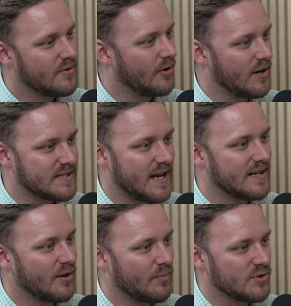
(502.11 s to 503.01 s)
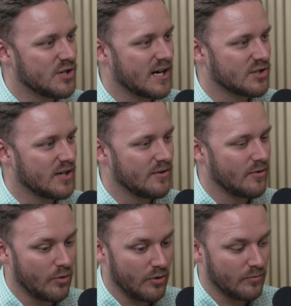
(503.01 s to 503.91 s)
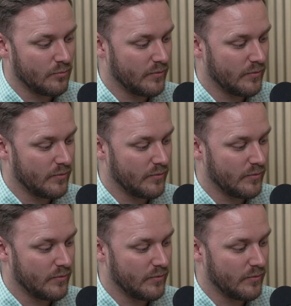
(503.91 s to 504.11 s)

or a 10-year projection or